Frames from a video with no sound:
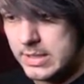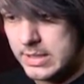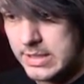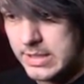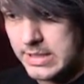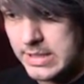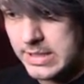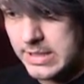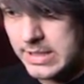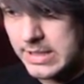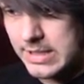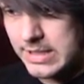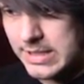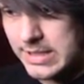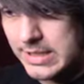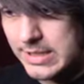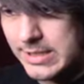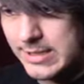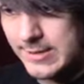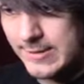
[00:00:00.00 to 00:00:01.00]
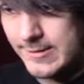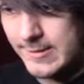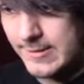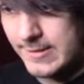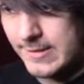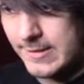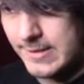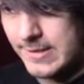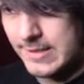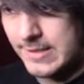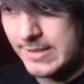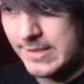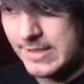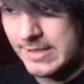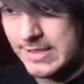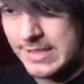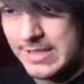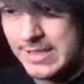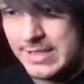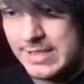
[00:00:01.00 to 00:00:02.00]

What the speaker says: [no speech]